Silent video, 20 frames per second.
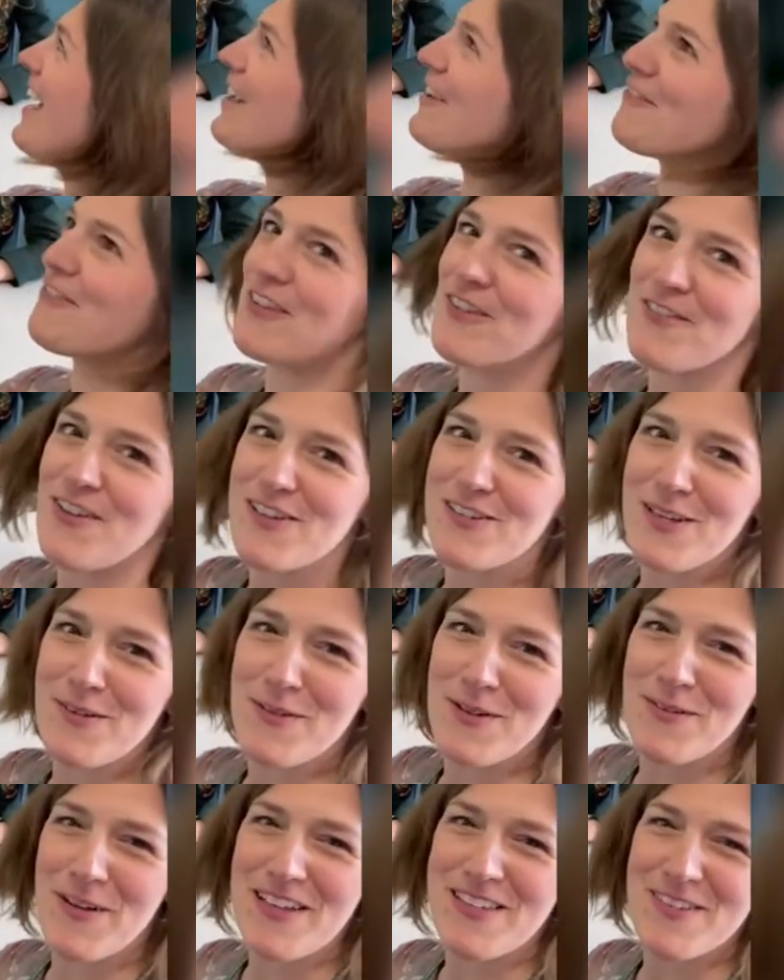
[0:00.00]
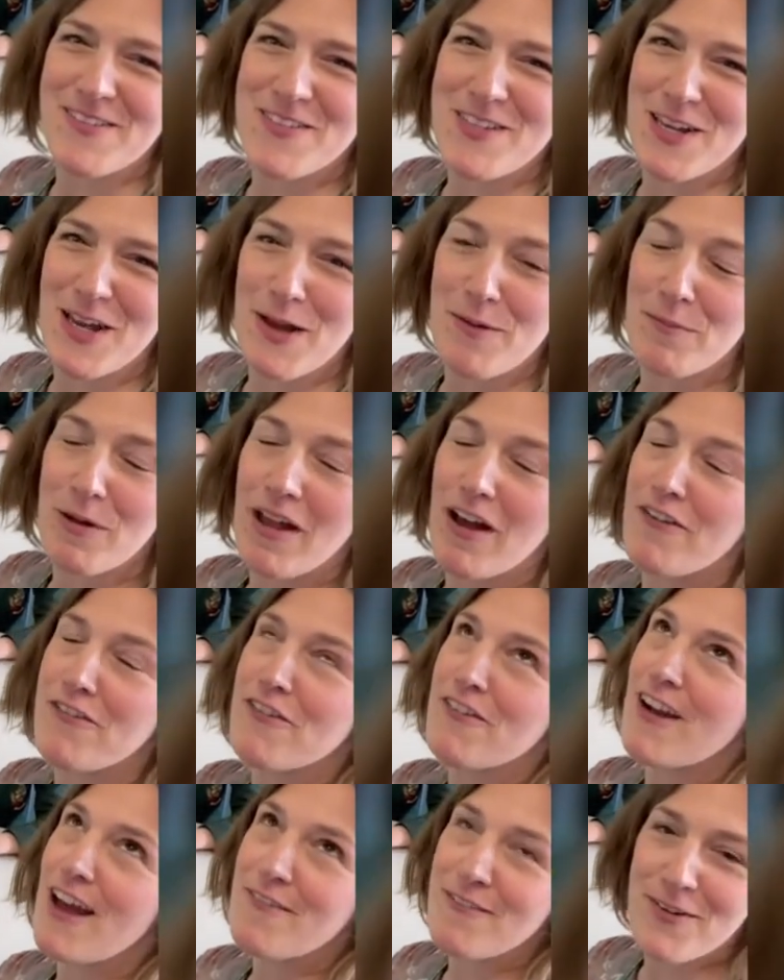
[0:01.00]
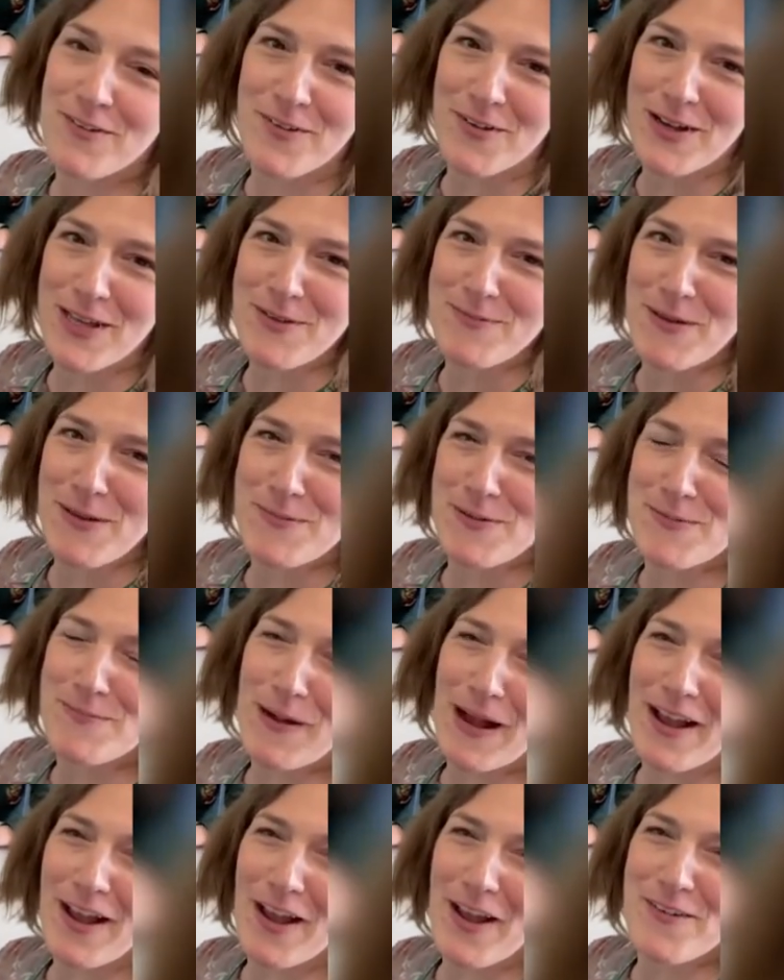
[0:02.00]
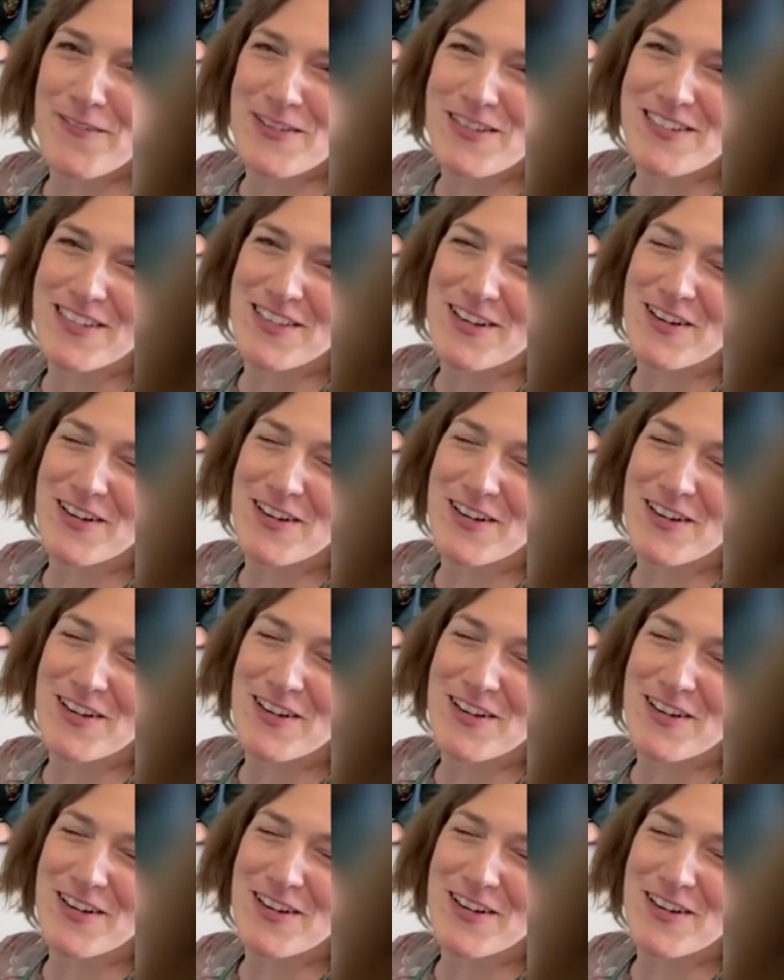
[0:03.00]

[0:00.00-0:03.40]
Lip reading: And for the first couple of weeks of term, we are forever walking people back over to